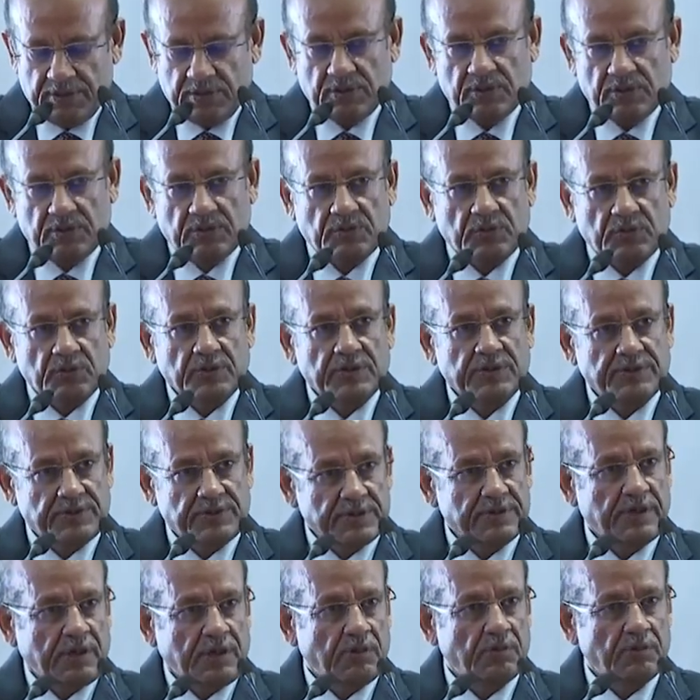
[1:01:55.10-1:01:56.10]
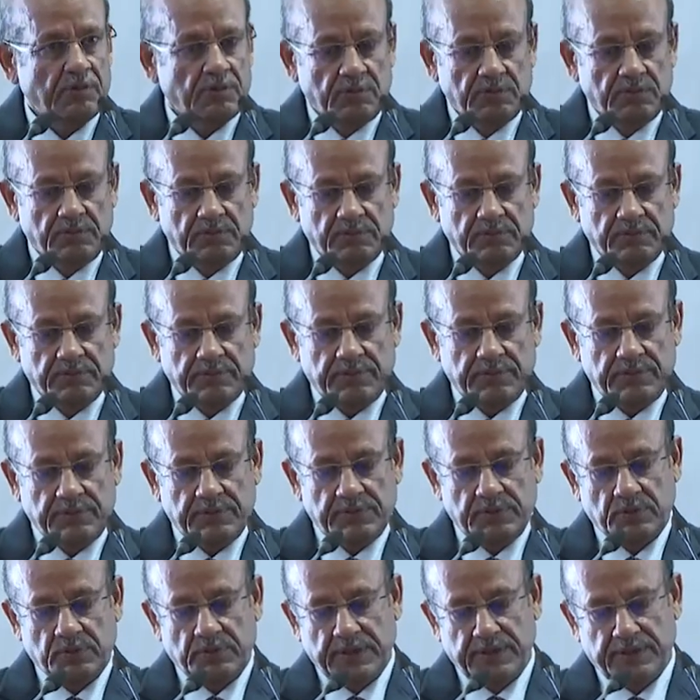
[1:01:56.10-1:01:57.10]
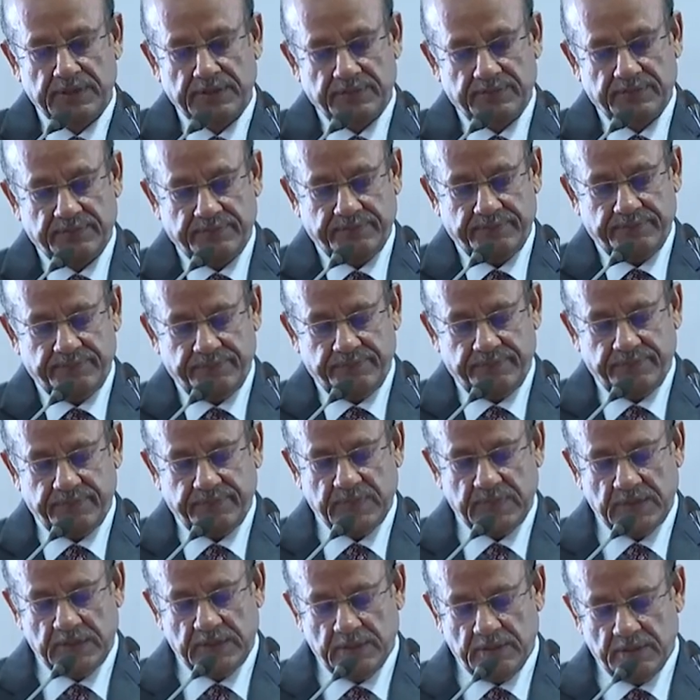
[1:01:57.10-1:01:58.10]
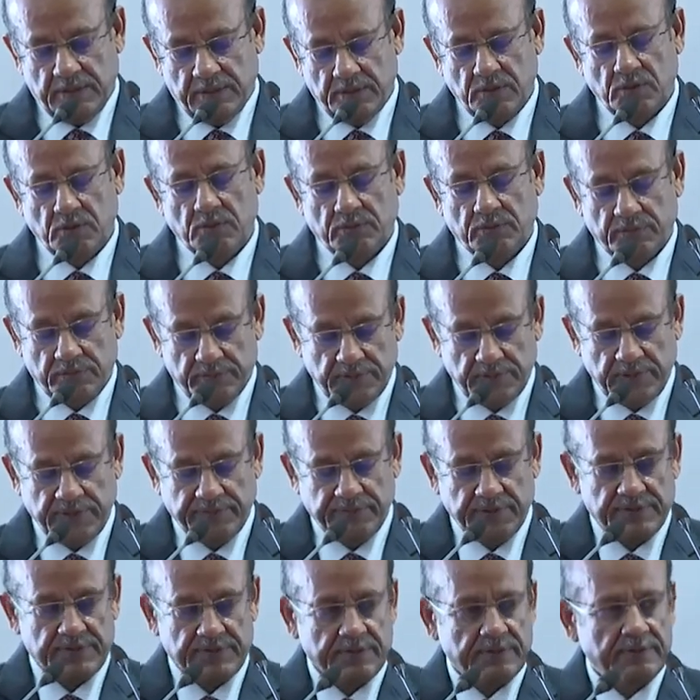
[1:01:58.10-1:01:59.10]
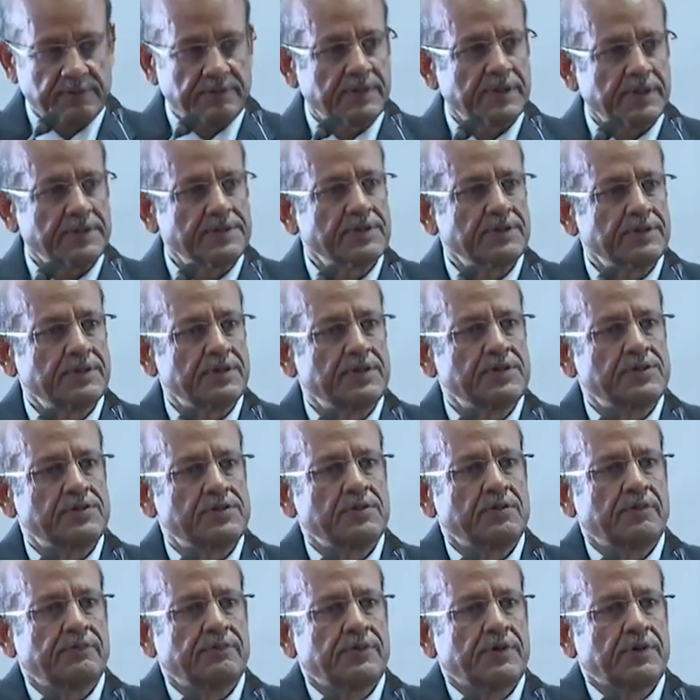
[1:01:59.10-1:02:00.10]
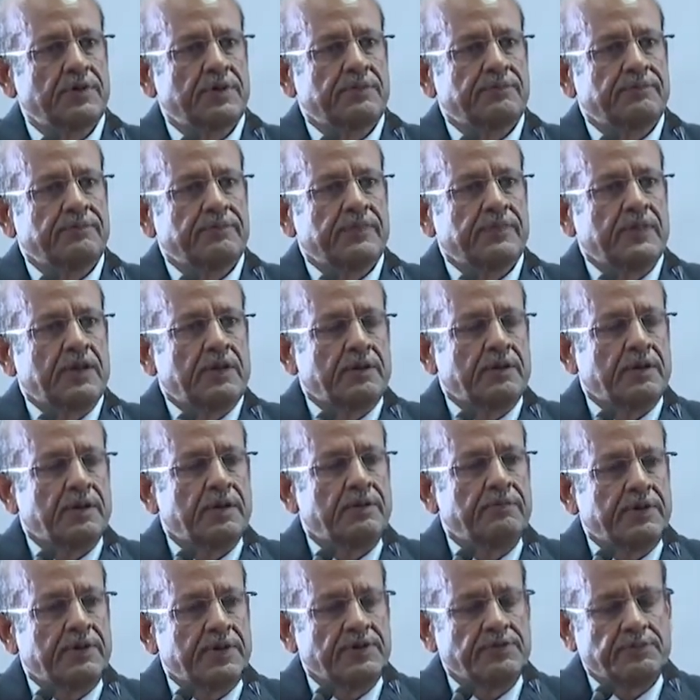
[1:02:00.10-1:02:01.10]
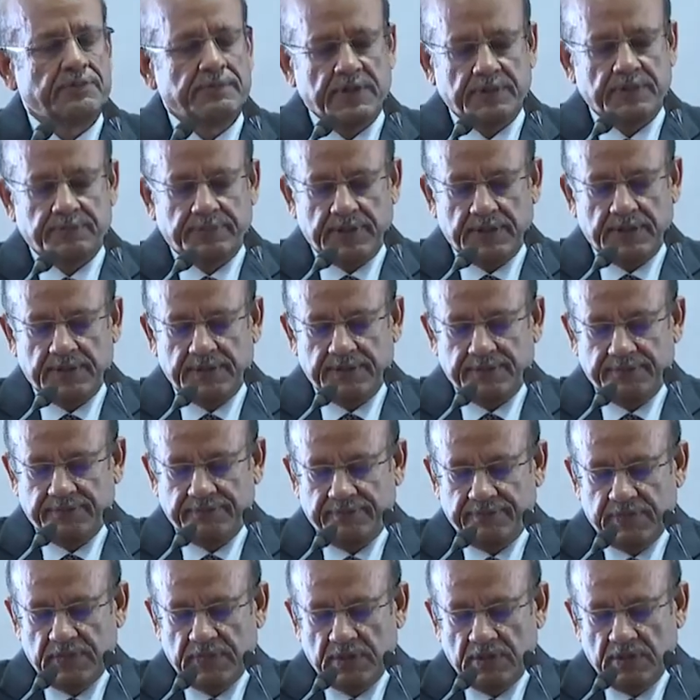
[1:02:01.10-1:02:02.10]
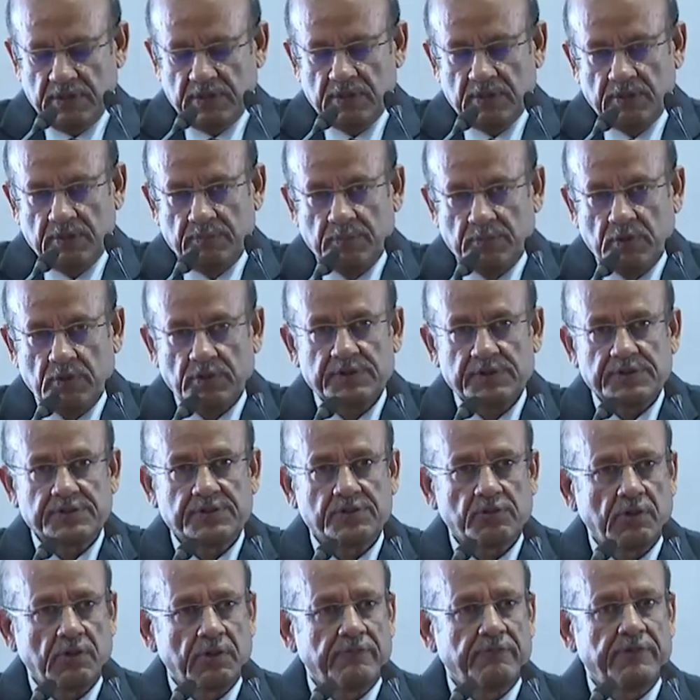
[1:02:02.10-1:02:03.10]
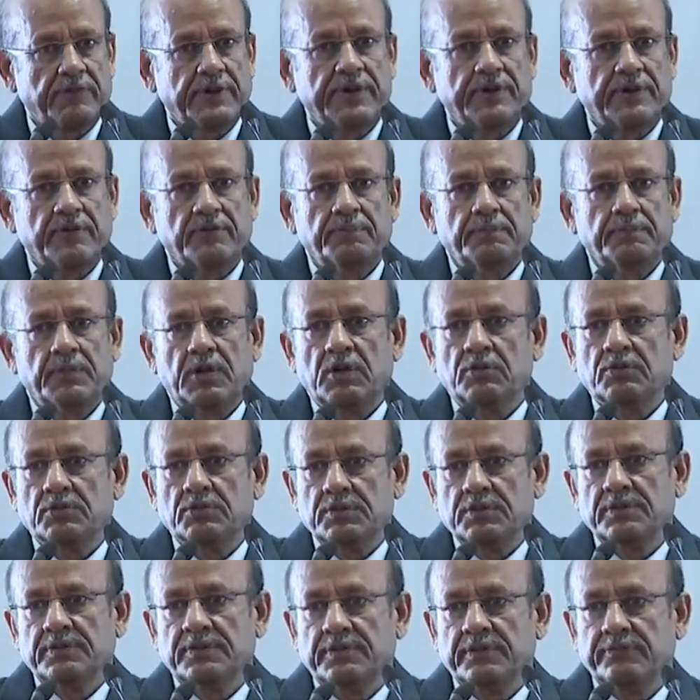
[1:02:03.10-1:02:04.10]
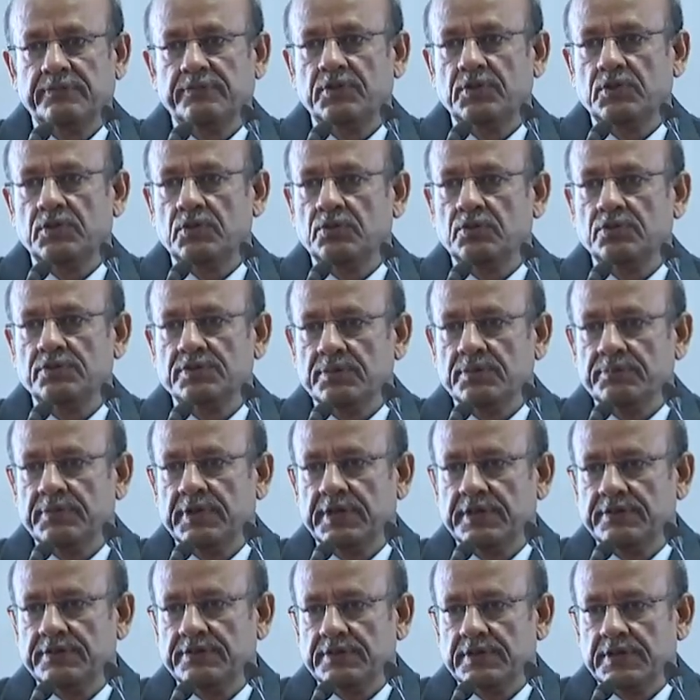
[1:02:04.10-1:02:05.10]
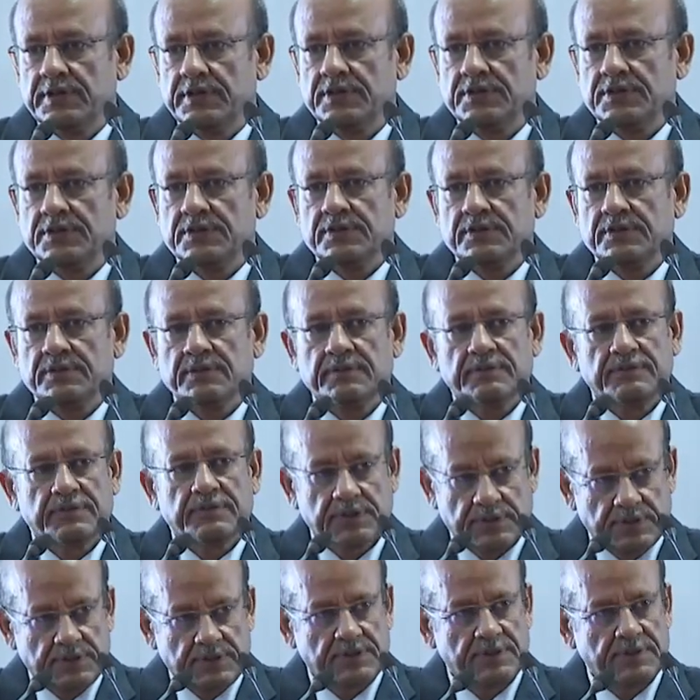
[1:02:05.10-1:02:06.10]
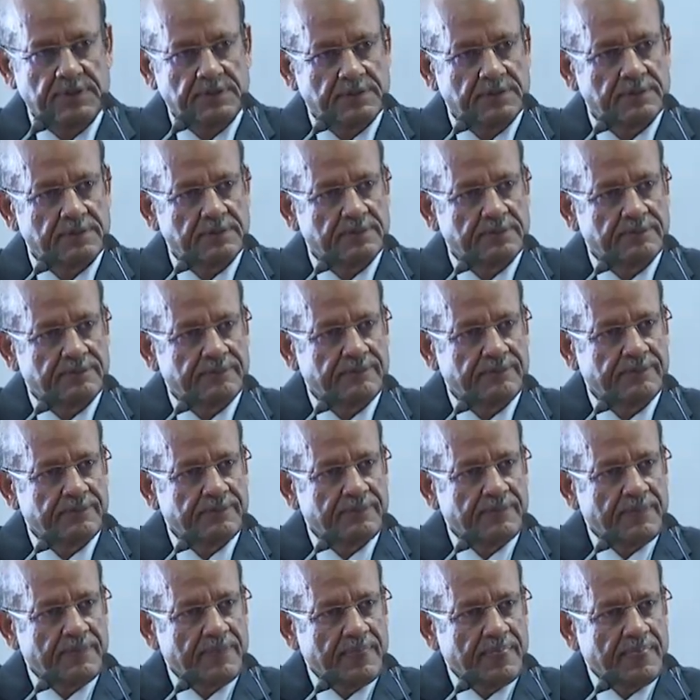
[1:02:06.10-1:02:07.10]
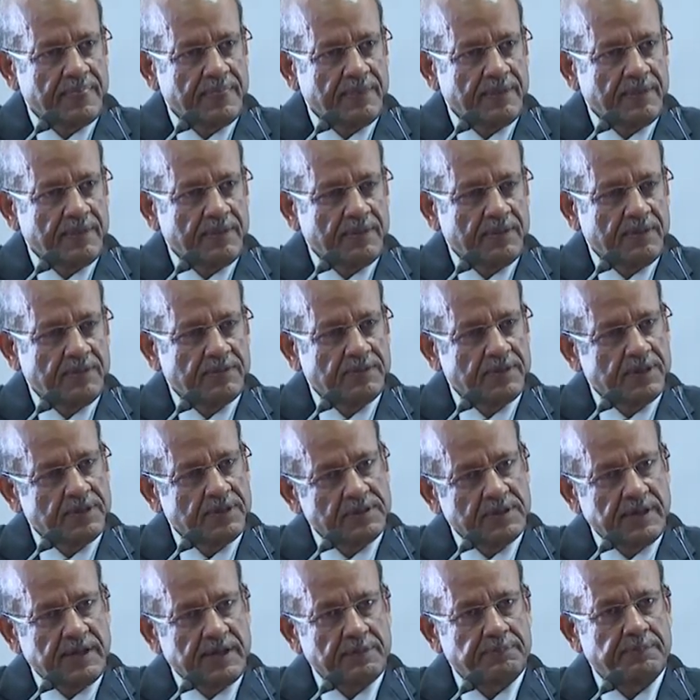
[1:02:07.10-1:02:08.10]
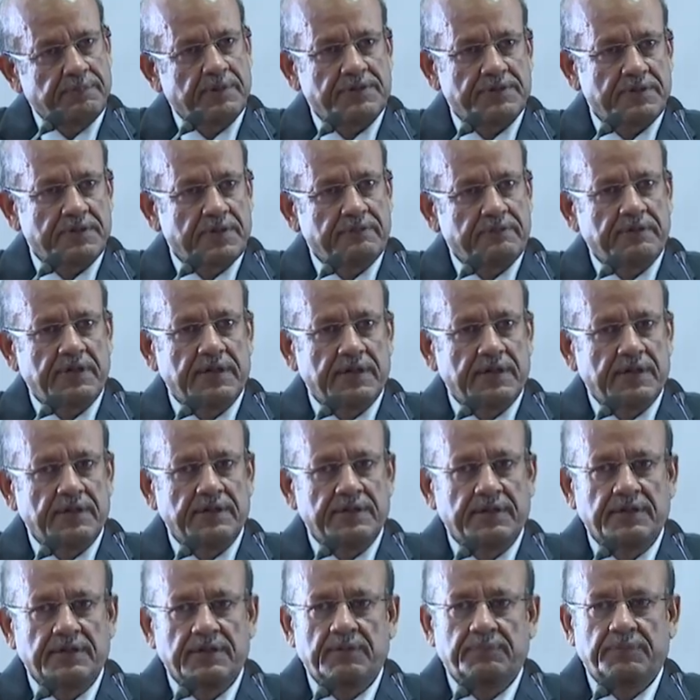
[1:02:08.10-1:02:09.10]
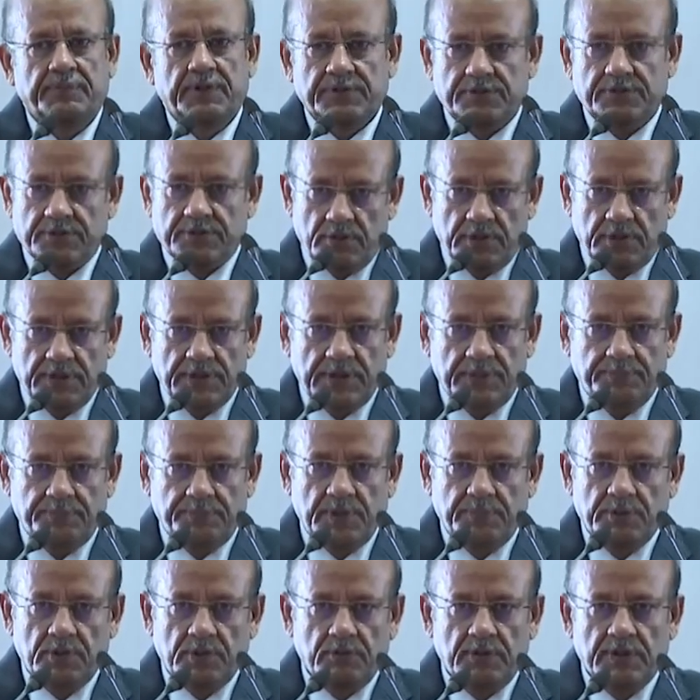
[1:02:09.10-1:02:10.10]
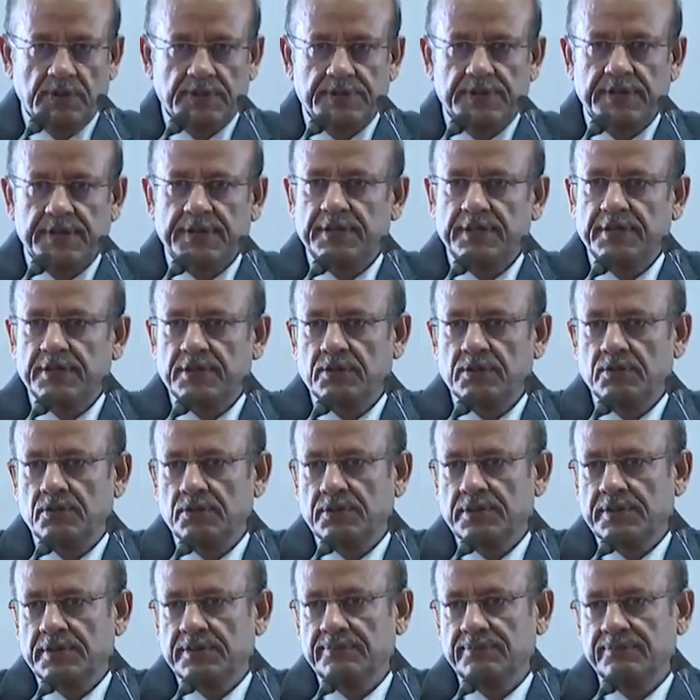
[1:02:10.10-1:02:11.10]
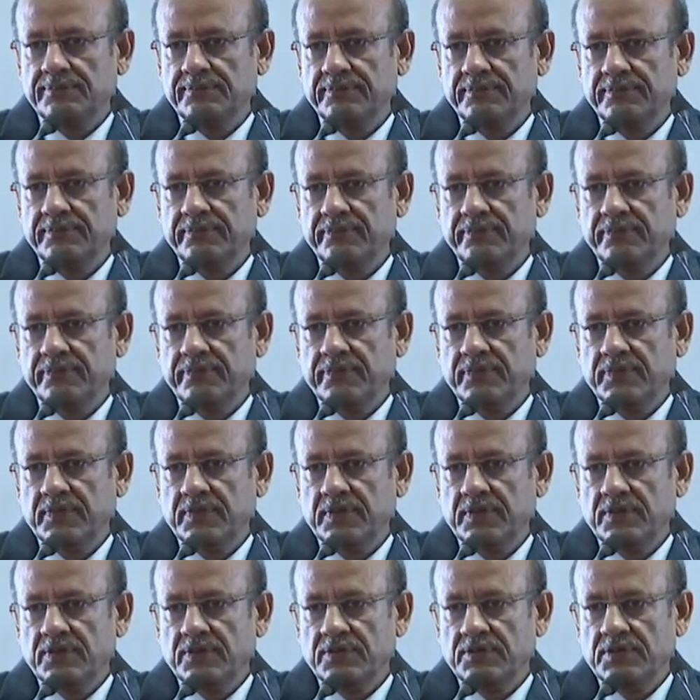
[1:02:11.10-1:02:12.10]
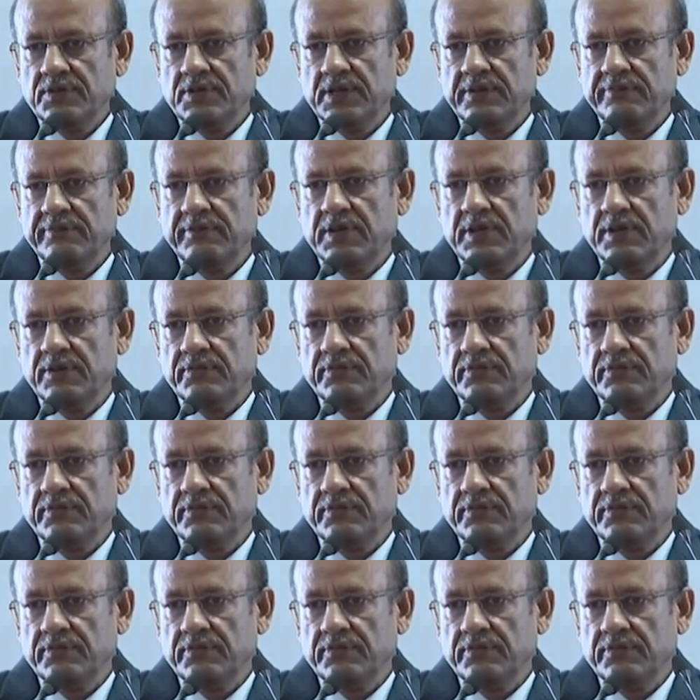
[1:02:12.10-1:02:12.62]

So this is how you can, I was touching the issue of your advertisement part, because all word of mouth. If you do somebody's case, succeeds, then that person will tell the other person, or the people who are sitting in court, they will,